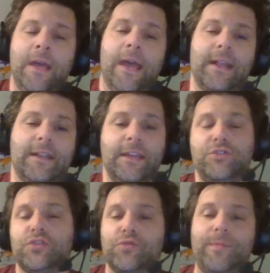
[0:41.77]
And again,
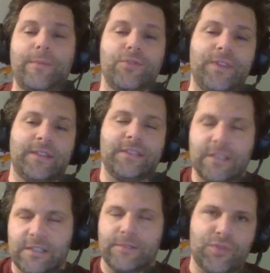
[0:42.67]
just remember that this
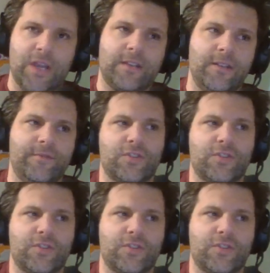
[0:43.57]
is subjective,